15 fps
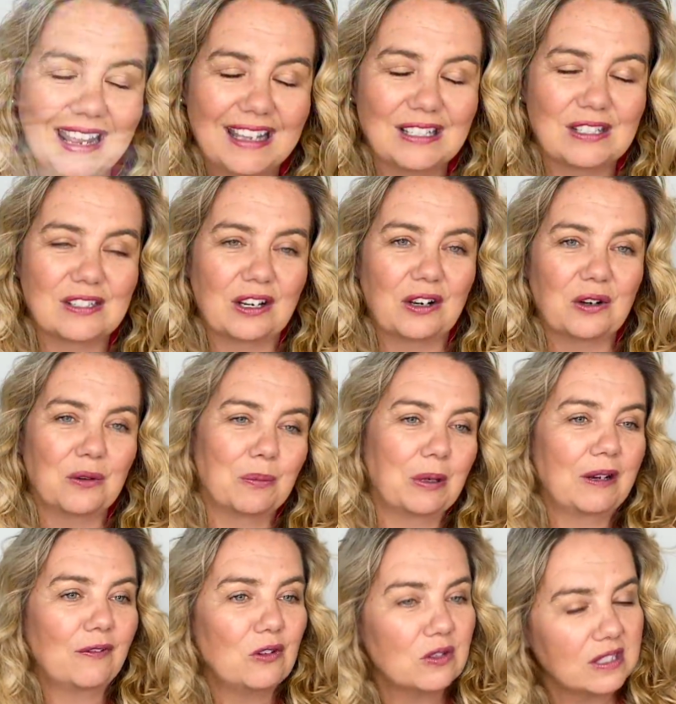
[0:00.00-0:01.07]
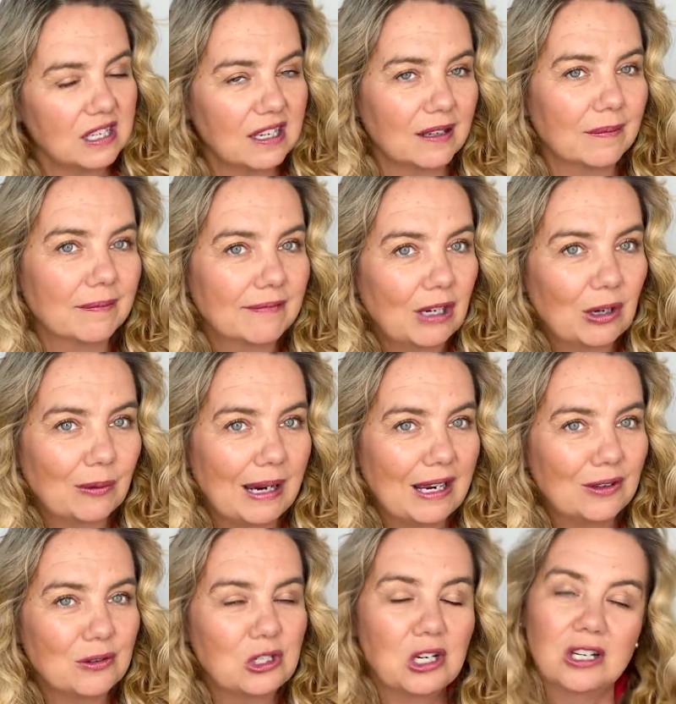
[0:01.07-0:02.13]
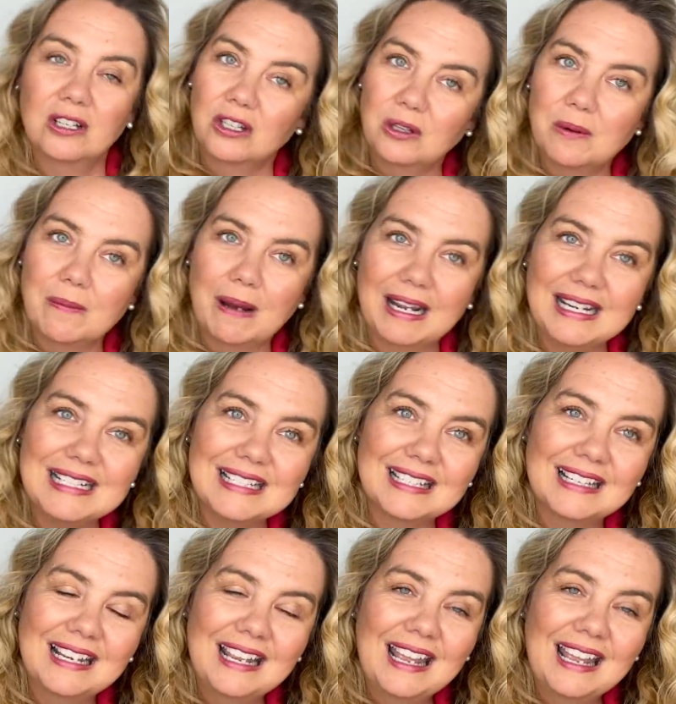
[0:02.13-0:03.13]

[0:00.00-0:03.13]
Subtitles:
And so, but if you see them around, you might.